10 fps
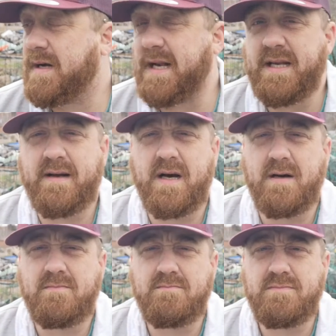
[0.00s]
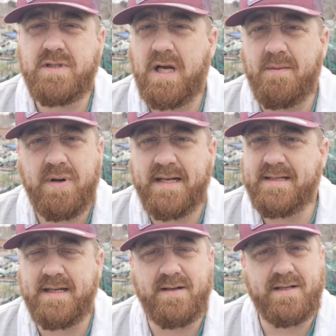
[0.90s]
you got certain
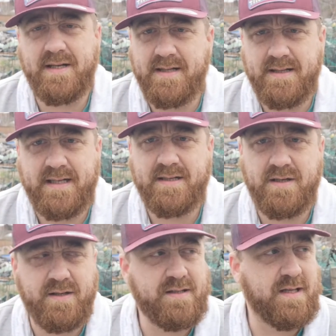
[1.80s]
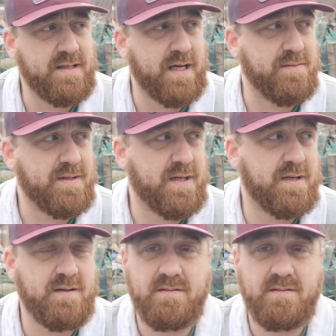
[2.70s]
plants that like certain things and others that don't.